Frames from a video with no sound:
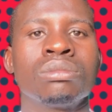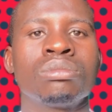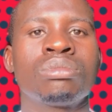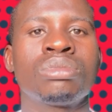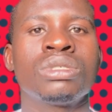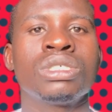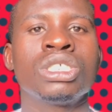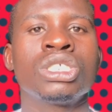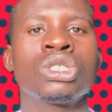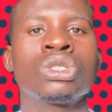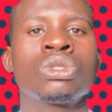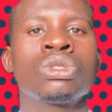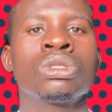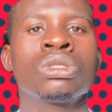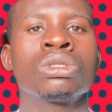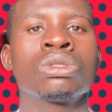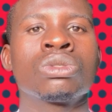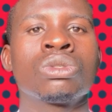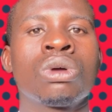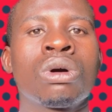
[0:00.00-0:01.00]
Please
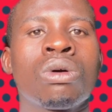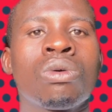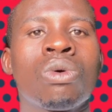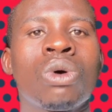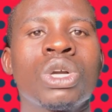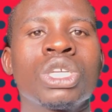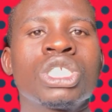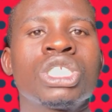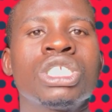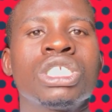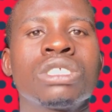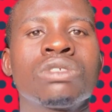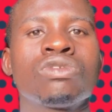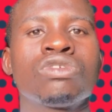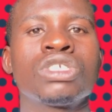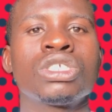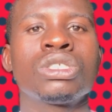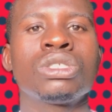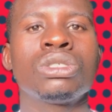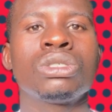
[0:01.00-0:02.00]
don't watch this
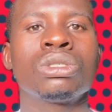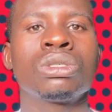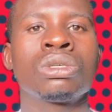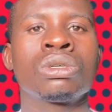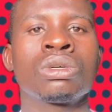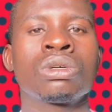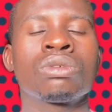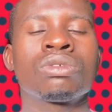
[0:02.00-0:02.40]
video